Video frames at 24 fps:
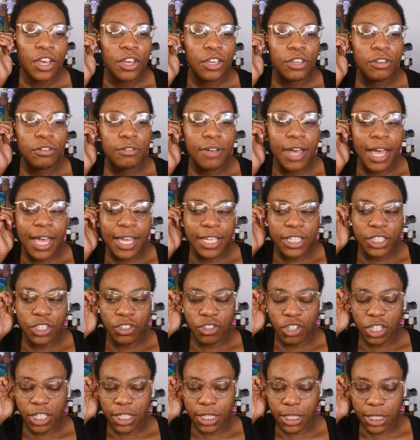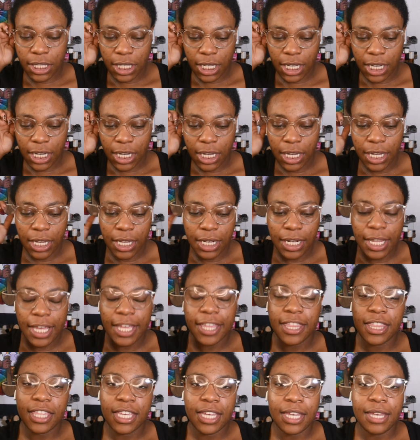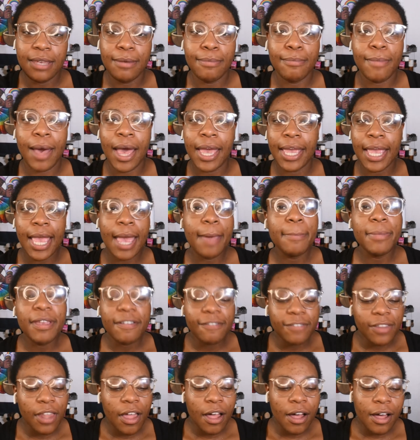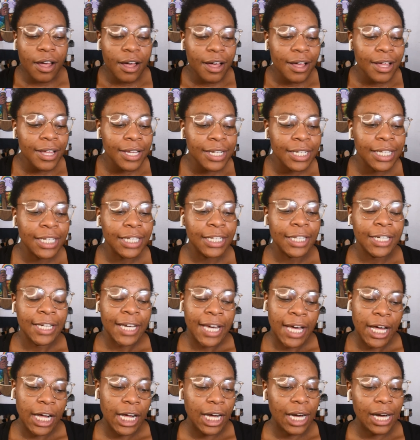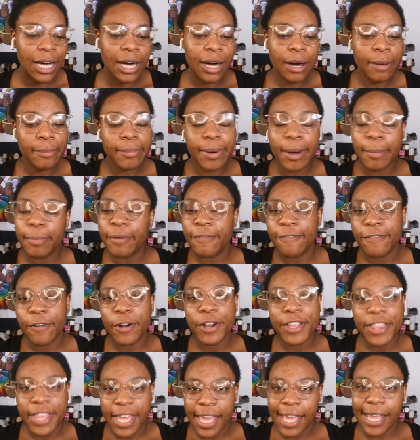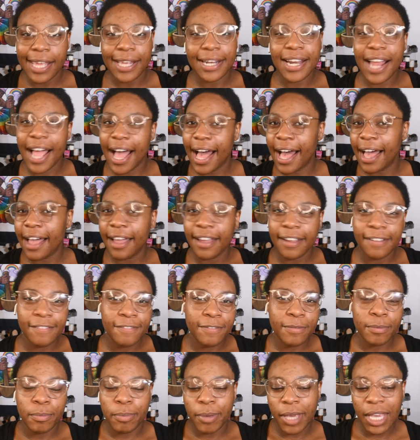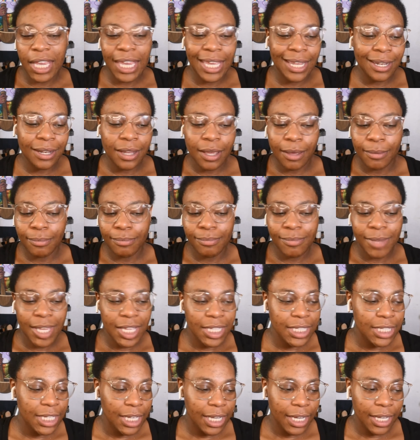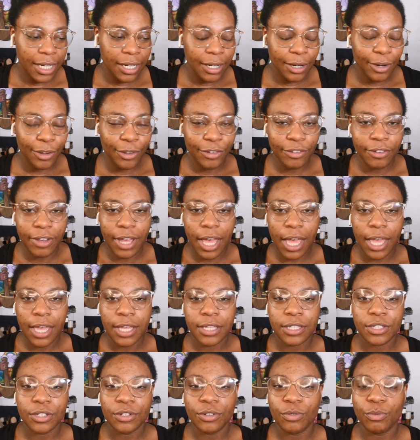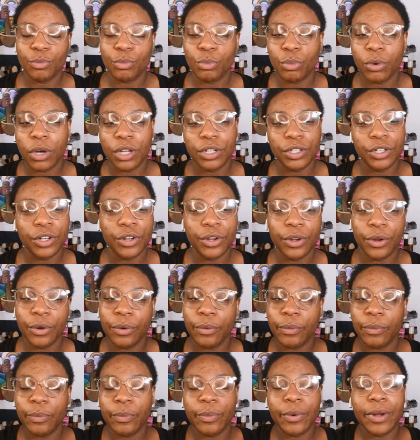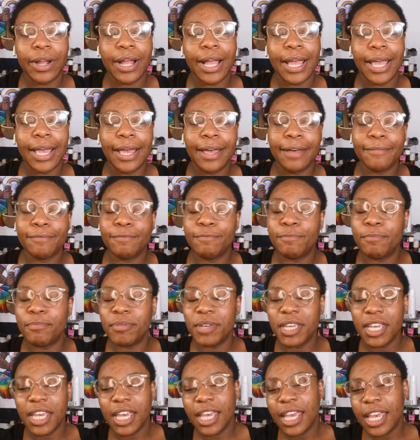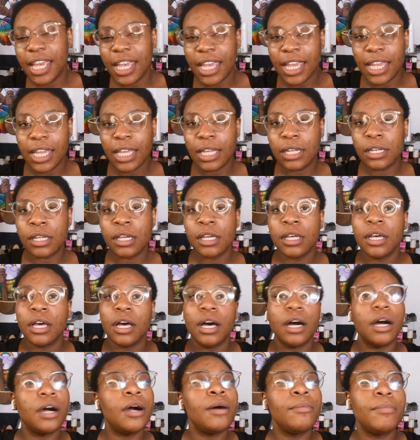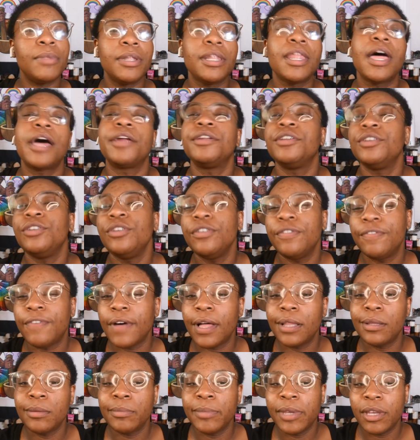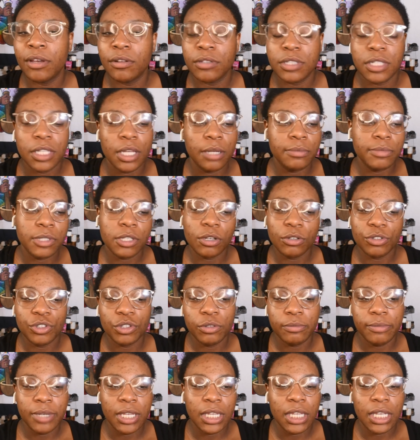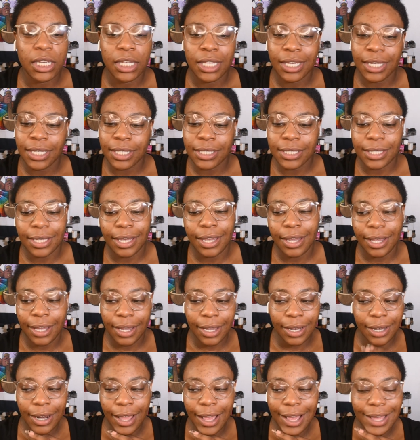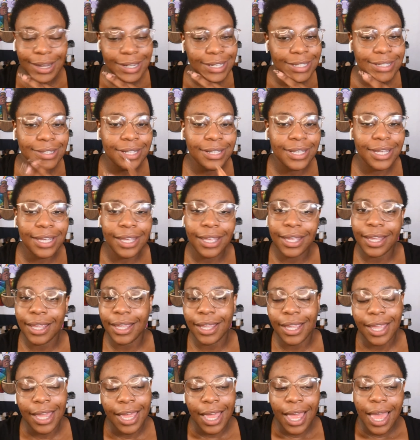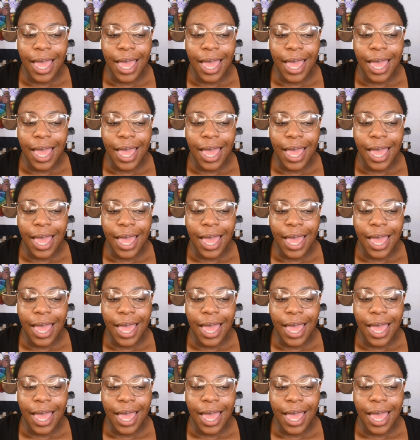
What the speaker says: you guys just seen the Miami vlog. But before that, I've been missing, and I know you guys wonder where I am. Been a lot of you follow me on some social medias, and honestly